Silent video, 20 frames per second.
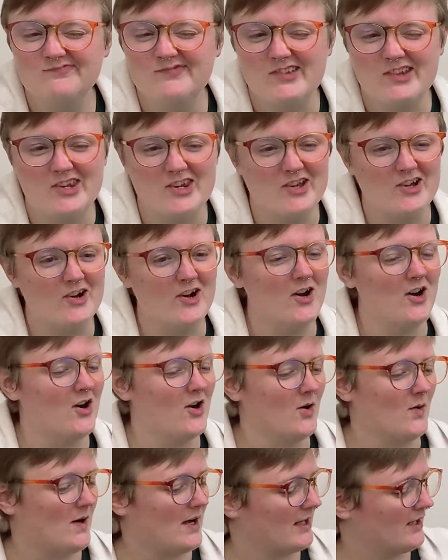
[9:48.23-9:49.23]

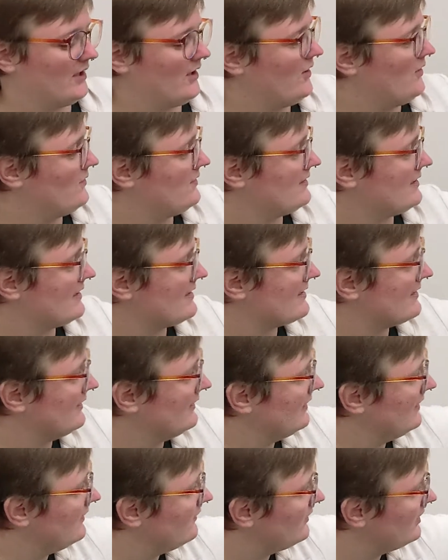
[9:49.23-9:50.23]
No, a goat doesn't
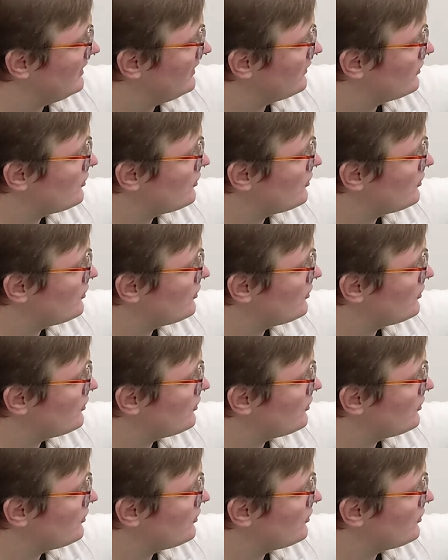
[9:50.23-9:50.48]
live in a